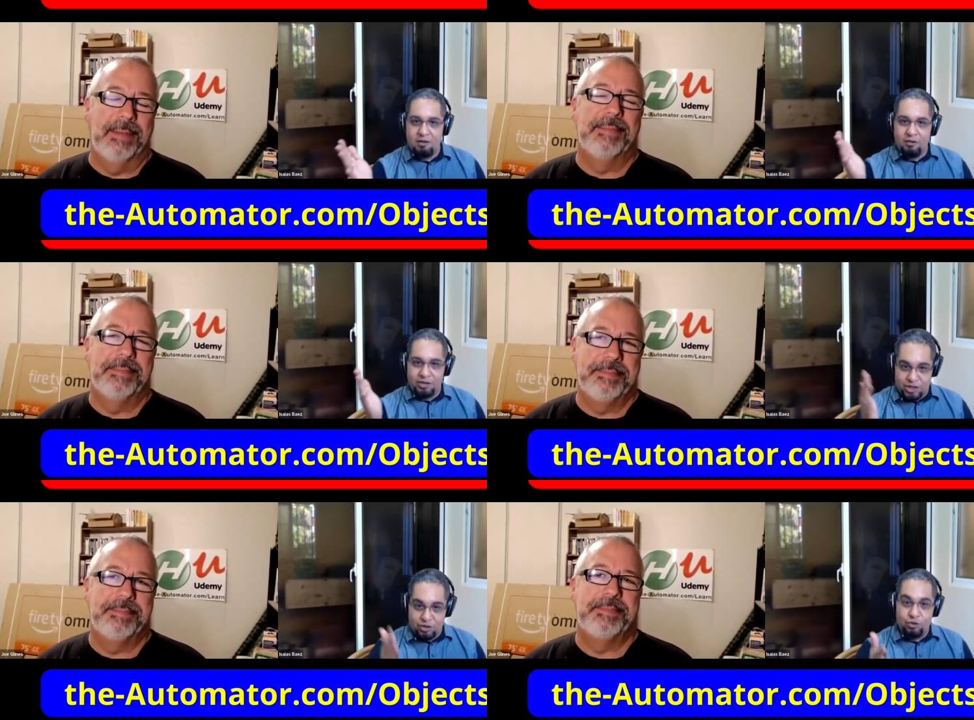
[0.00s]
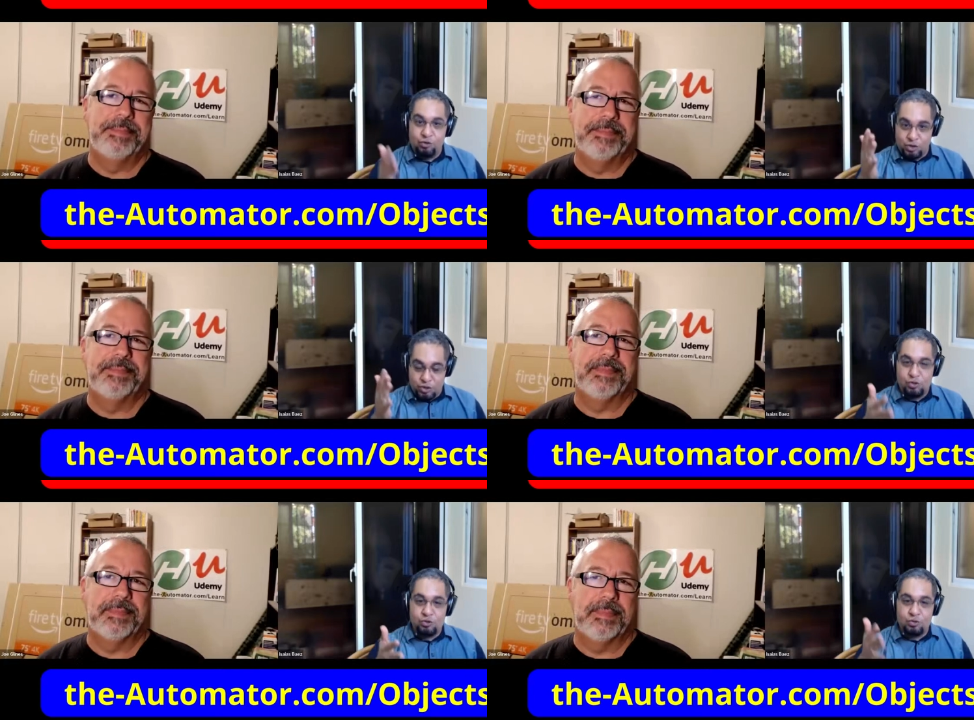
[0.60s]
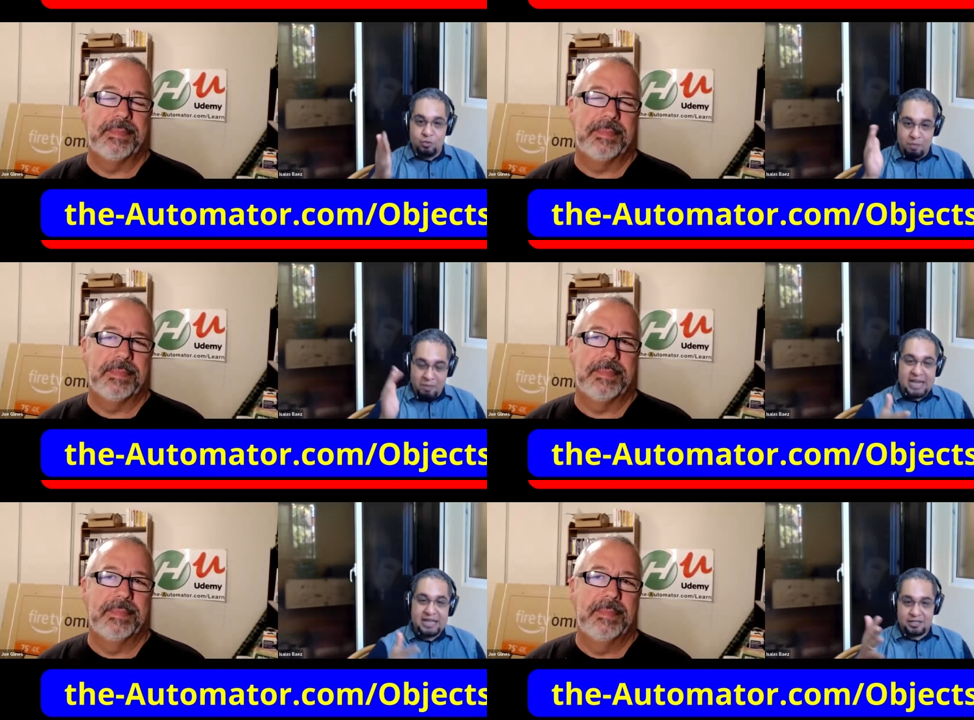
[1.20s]
Speaker 1: You
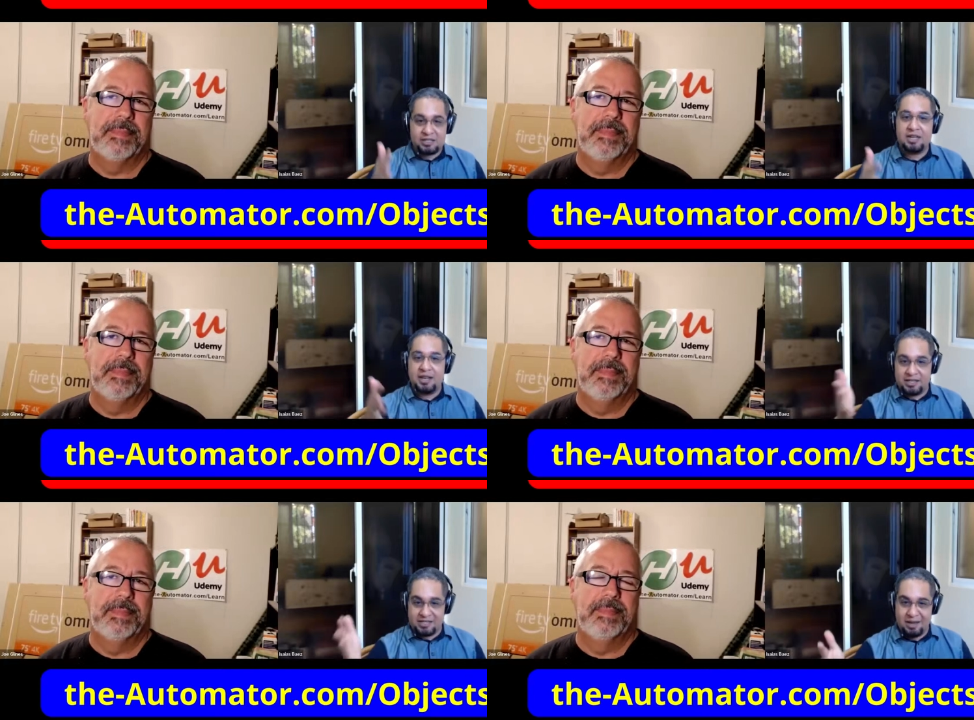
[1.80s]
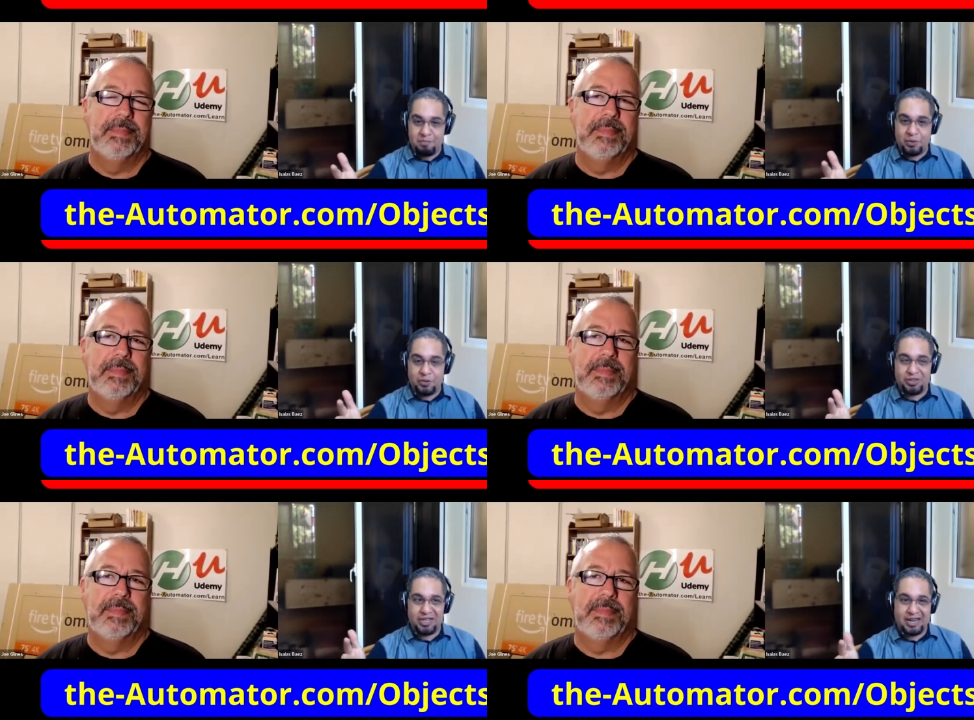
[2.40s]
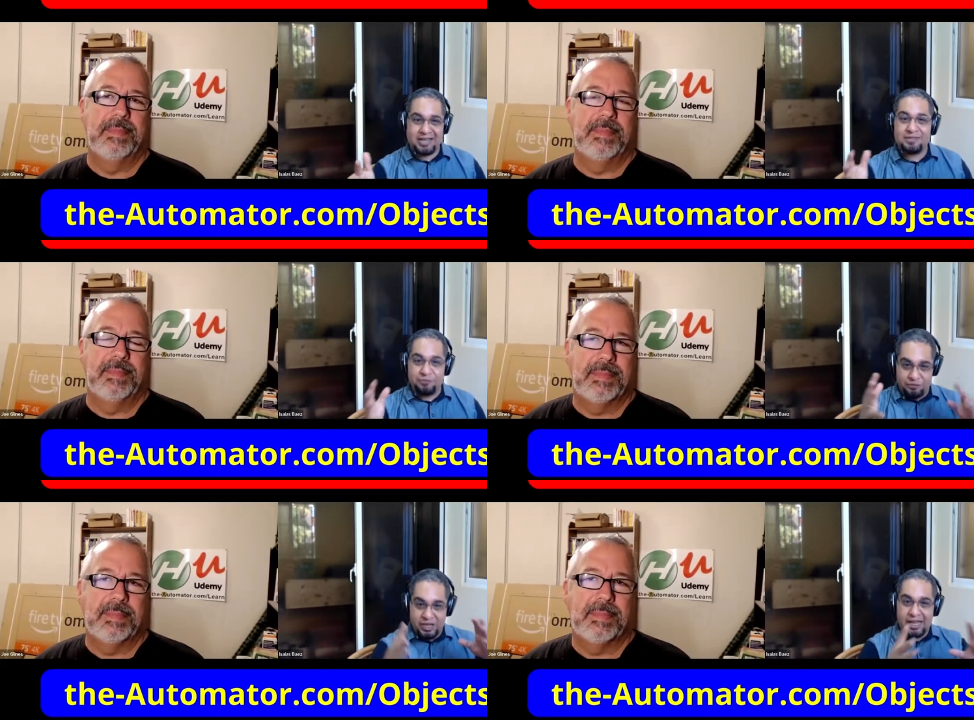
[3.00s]
might see an example that is
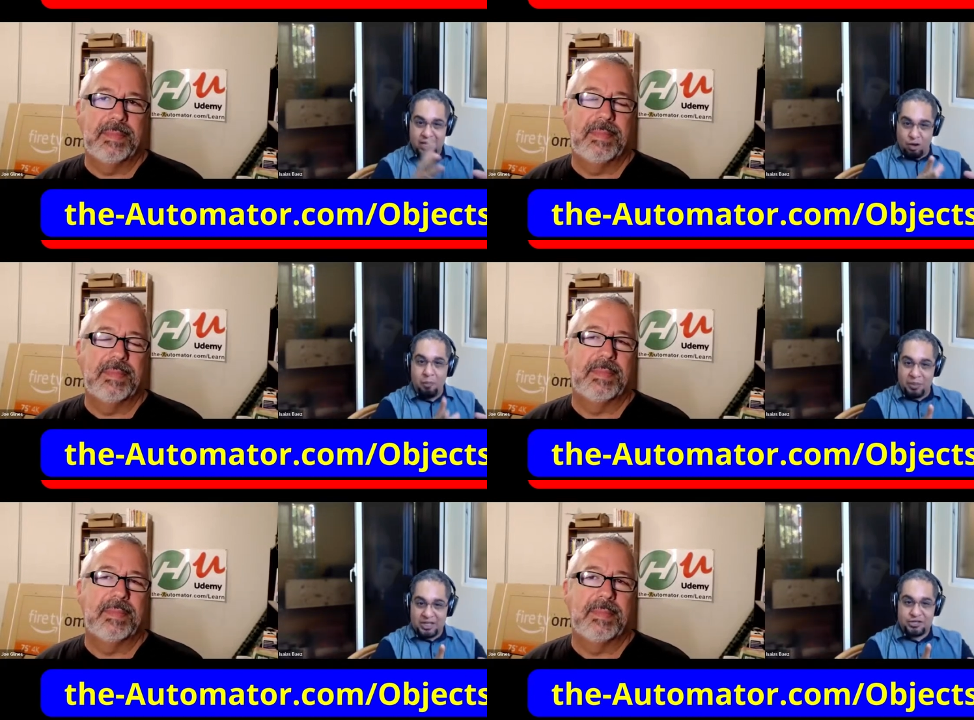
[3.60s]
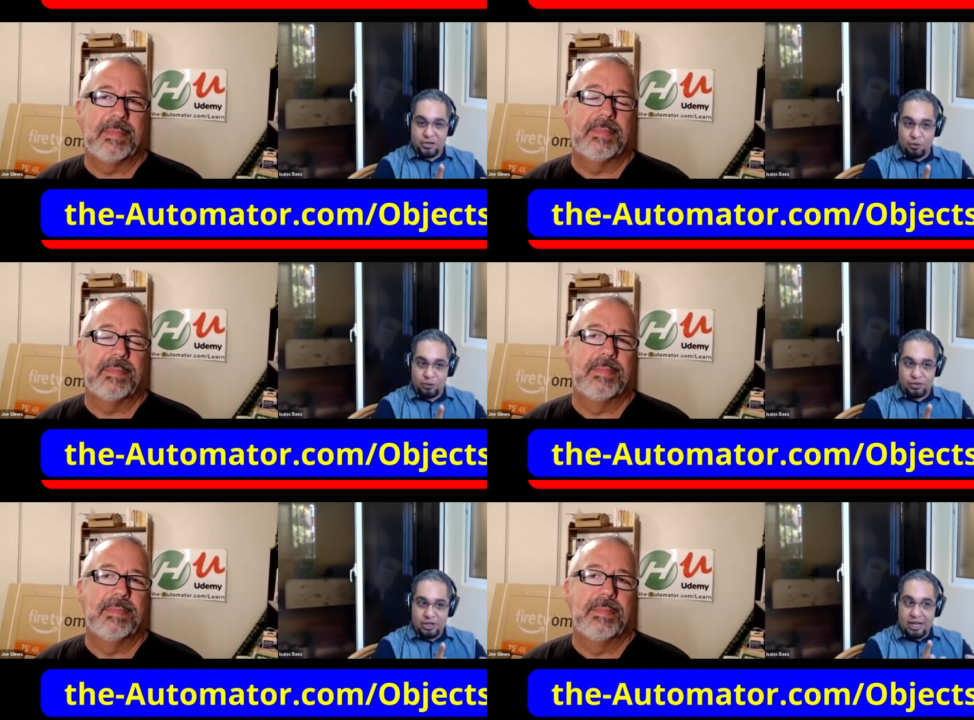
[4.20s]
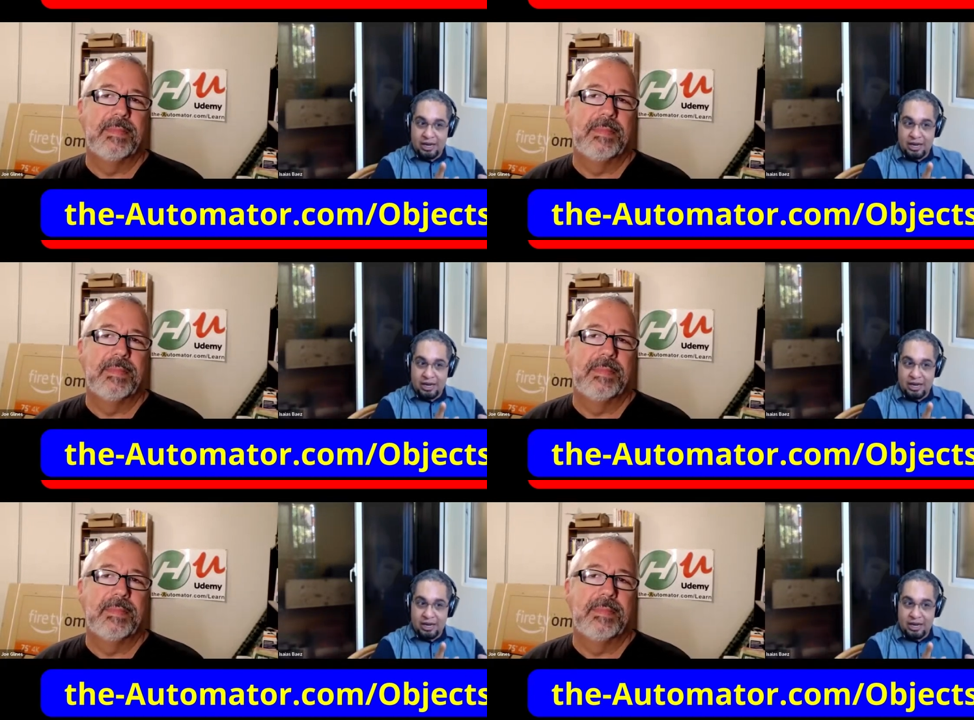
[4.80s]
really complex code.